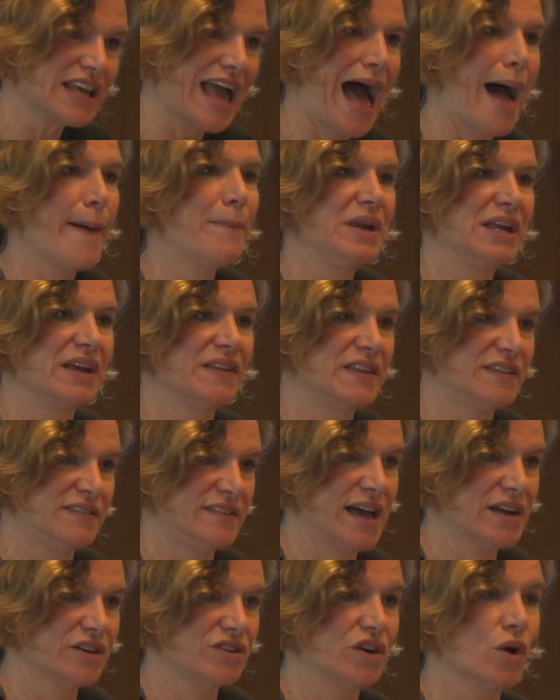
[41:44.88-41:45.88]
happening in the
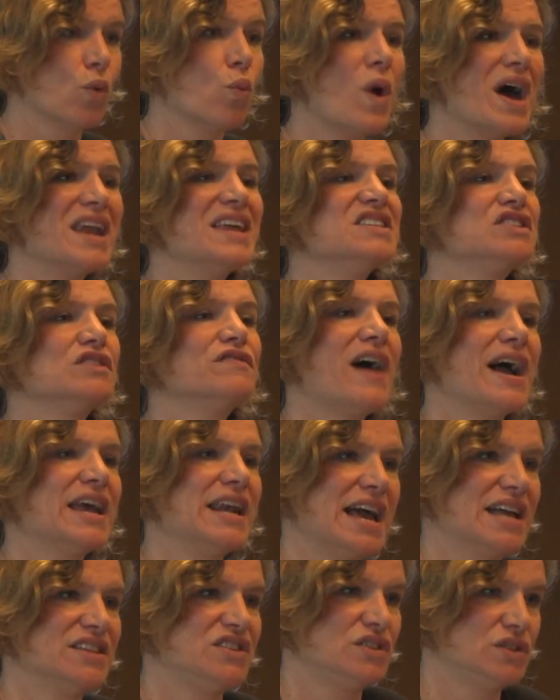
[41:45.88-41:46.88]
sector. What is
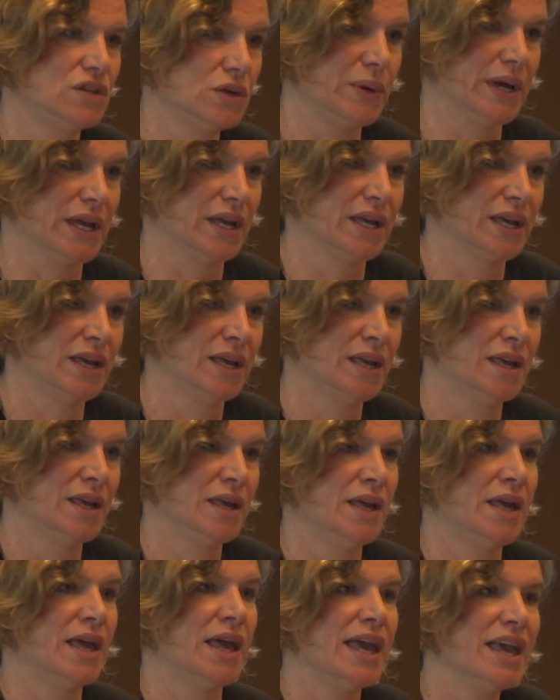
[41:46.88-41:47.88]
finance doing?
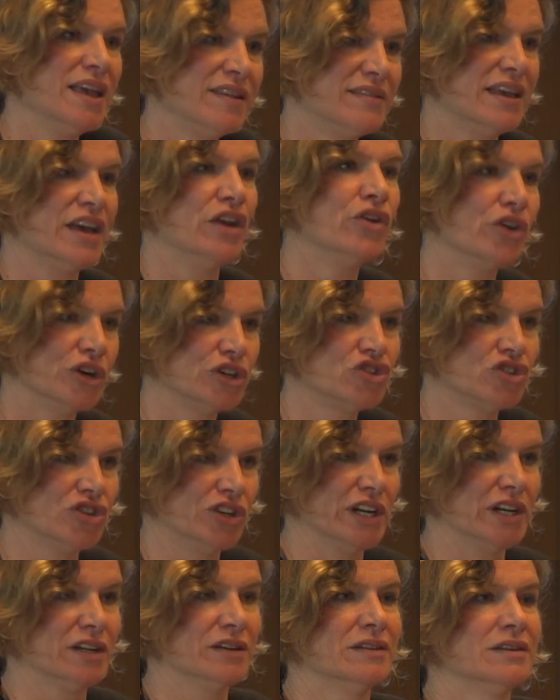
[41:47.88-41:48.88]
Is it
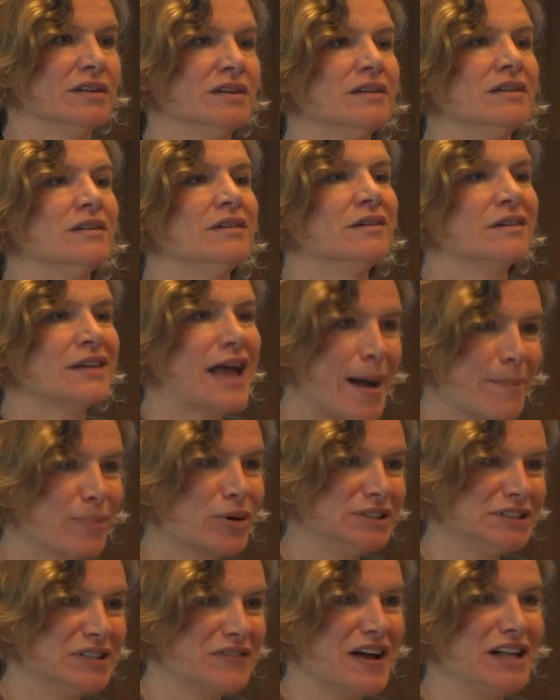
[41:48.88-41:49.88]
nurturing
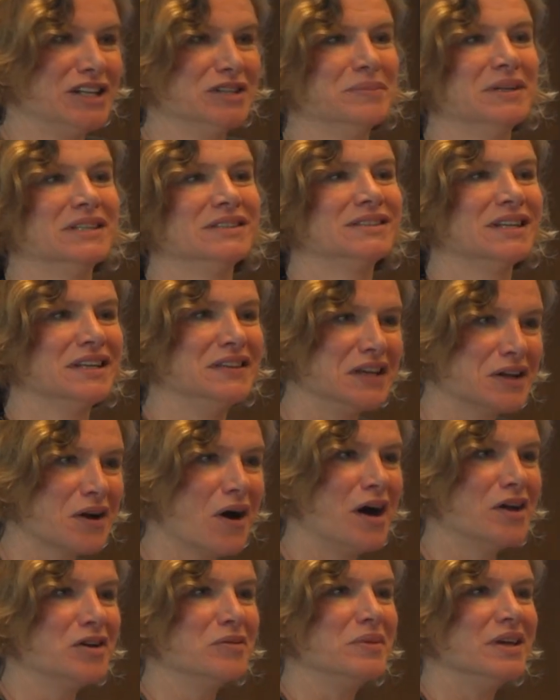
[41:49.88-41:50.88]
capital development in the
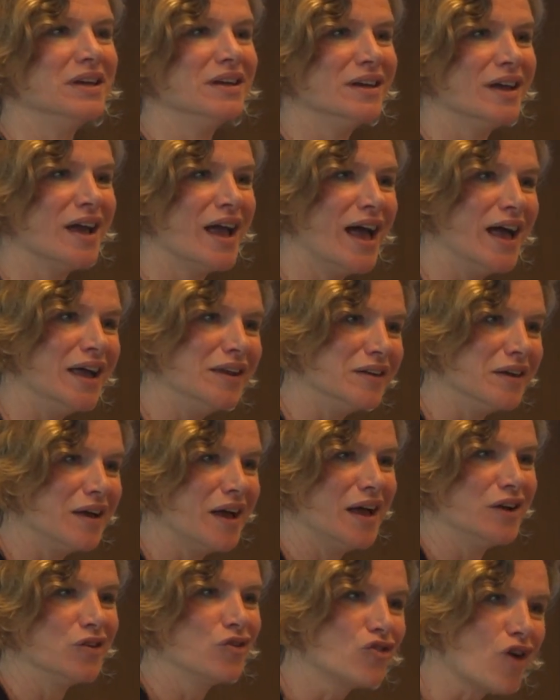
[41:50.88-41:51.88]
economy and
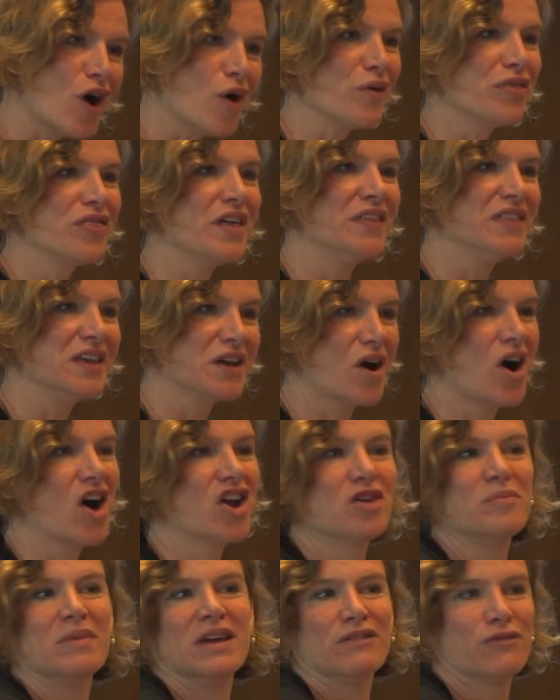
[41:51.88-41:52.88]
growth in the
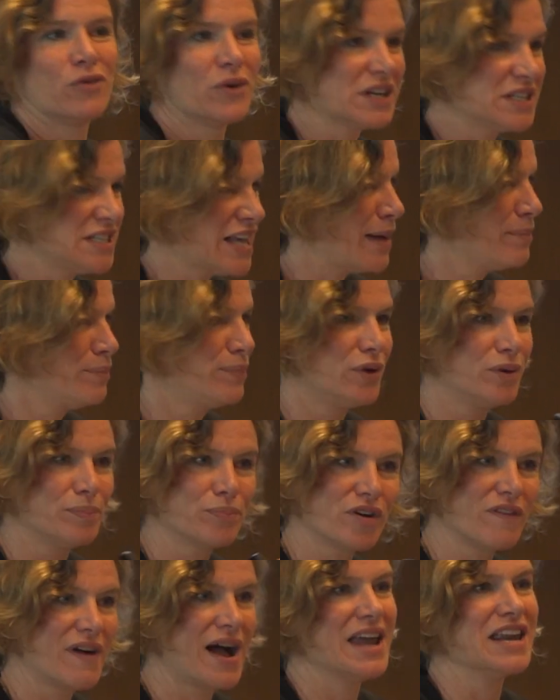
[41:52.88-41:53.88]
economy, for example,
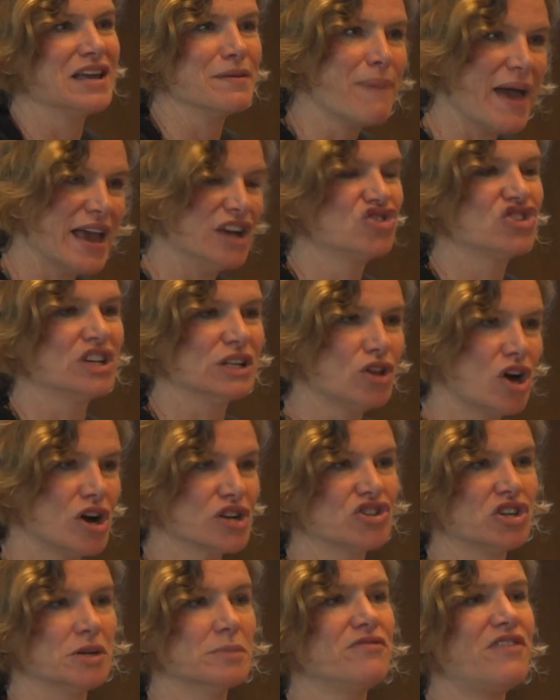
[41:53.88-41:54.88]
providing patient
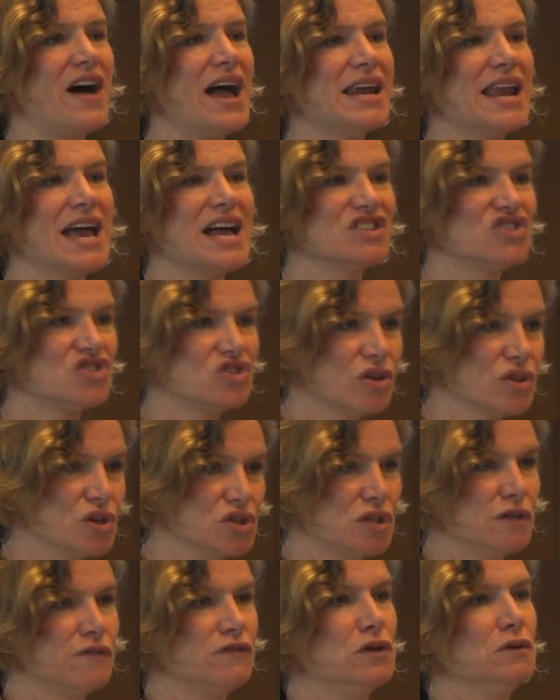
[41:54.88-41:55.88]
long-term finance to
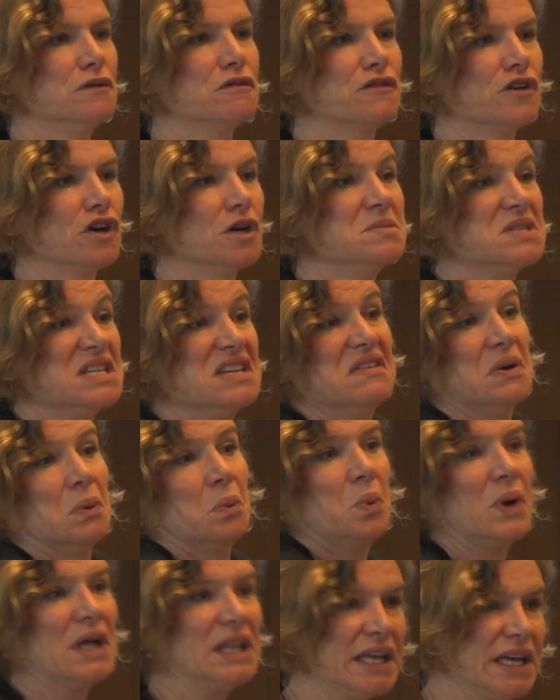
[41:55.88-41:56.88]
those few firms even
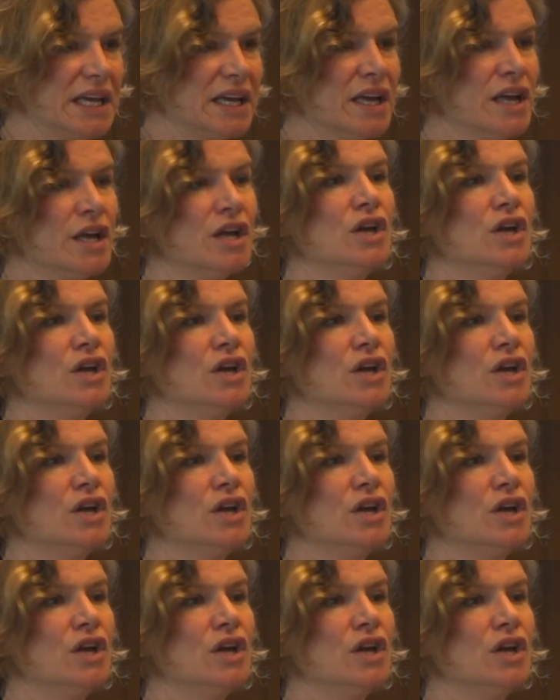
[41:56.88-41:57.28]
willing